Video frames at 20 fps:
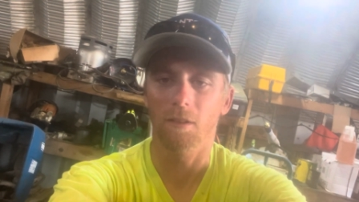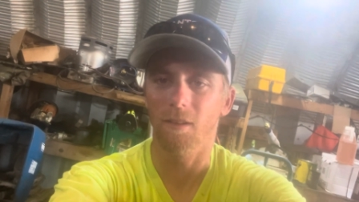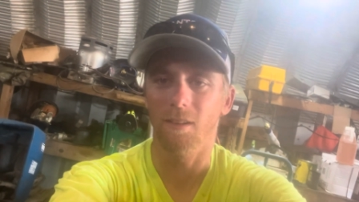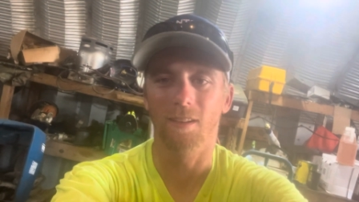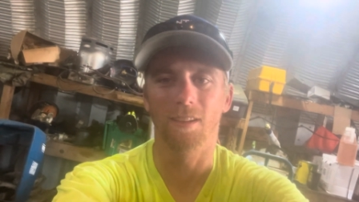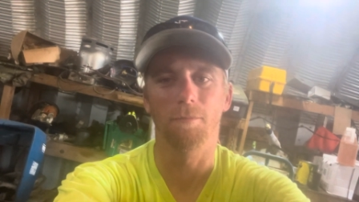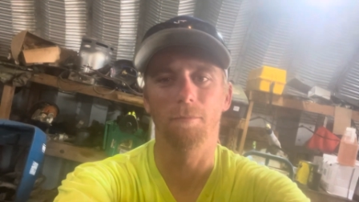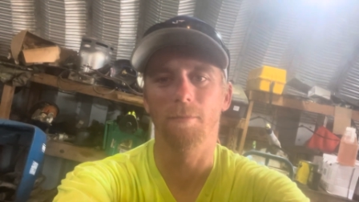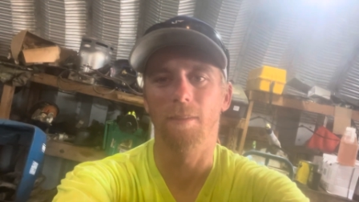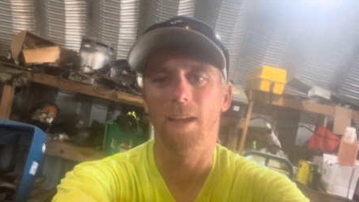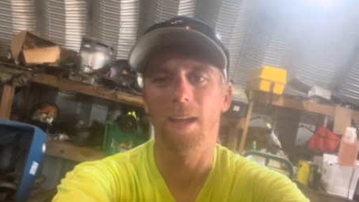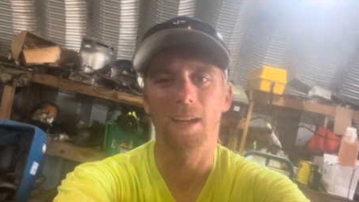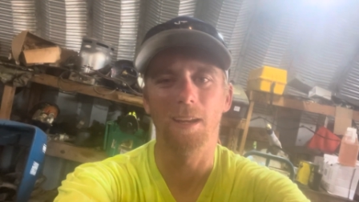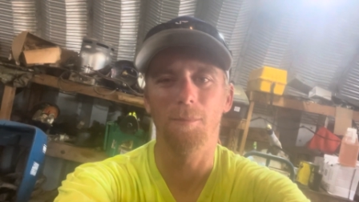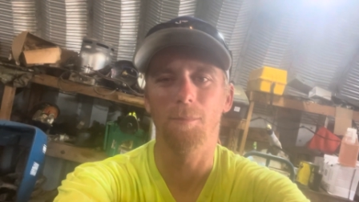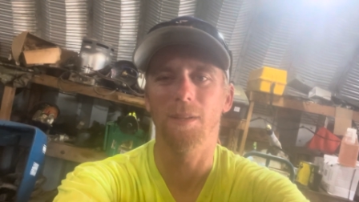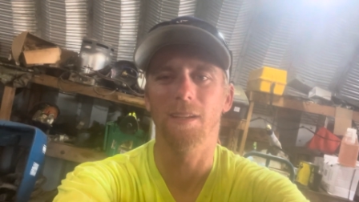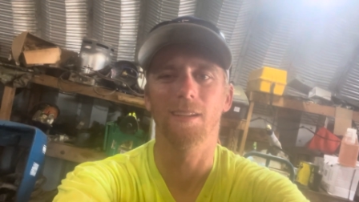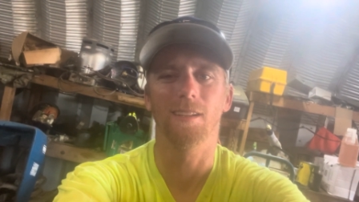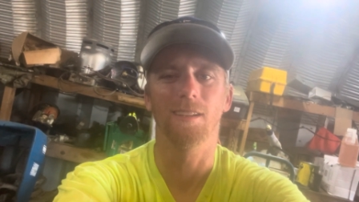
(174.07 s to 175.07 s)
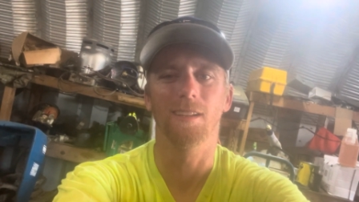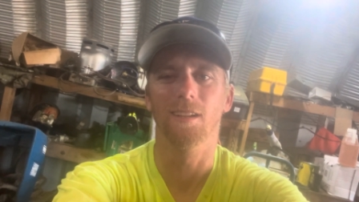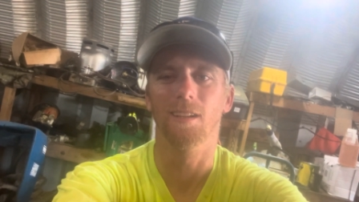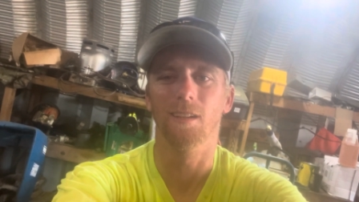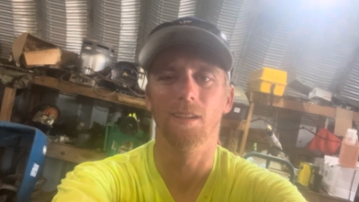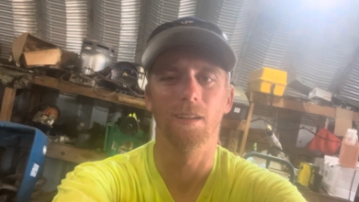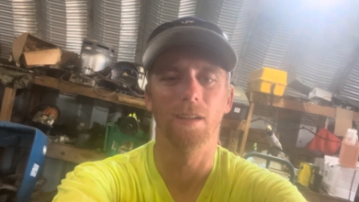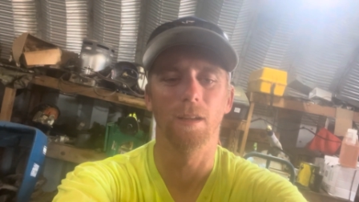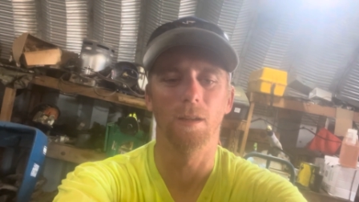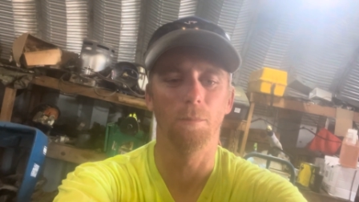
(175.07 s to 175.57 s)
the hay being
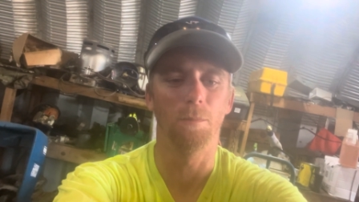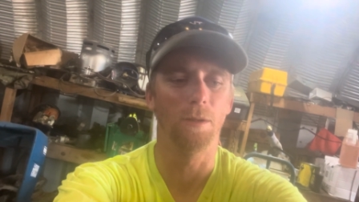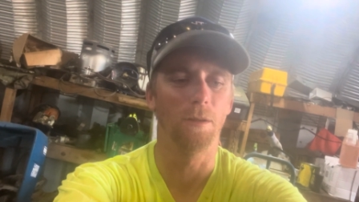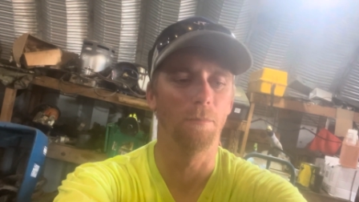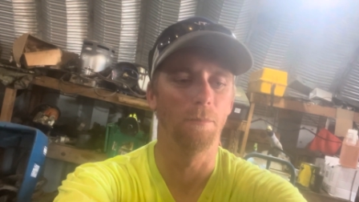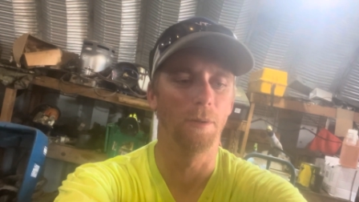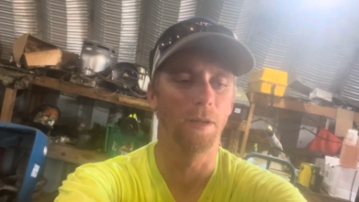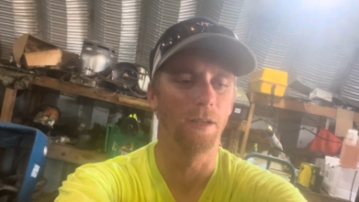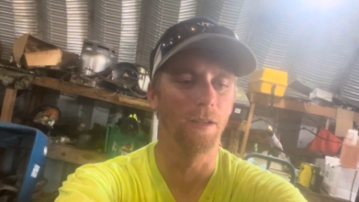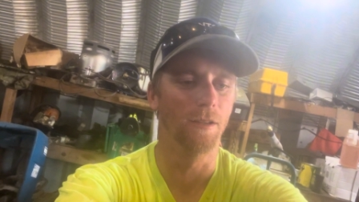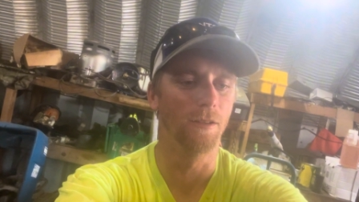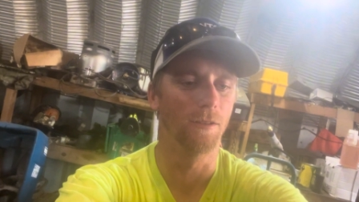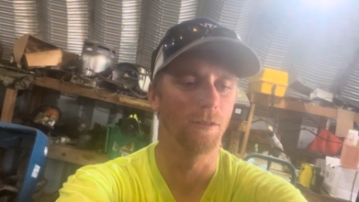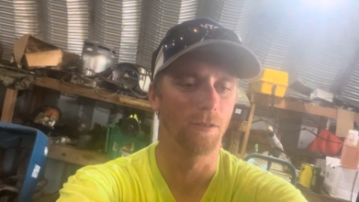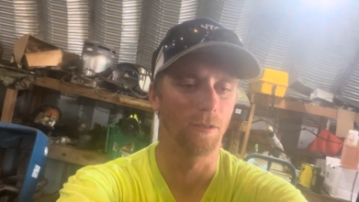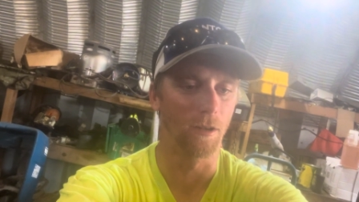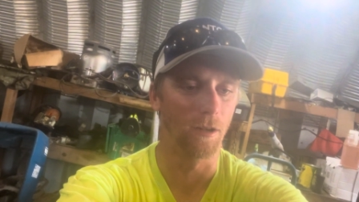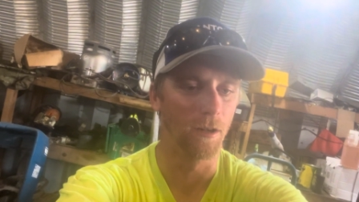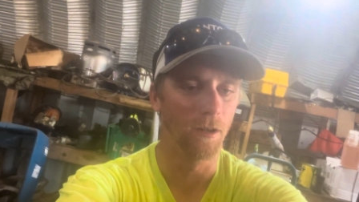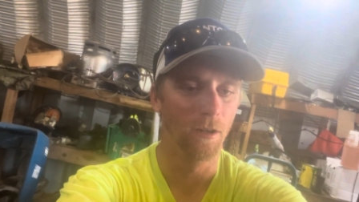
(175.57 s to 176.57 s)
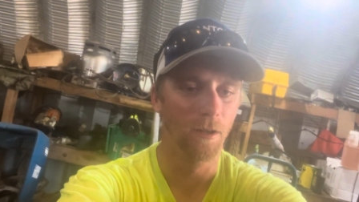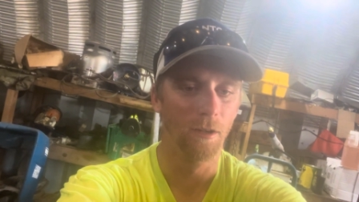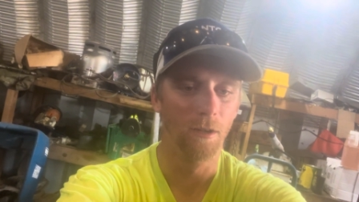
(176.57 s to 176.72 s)
cut and hay being baled or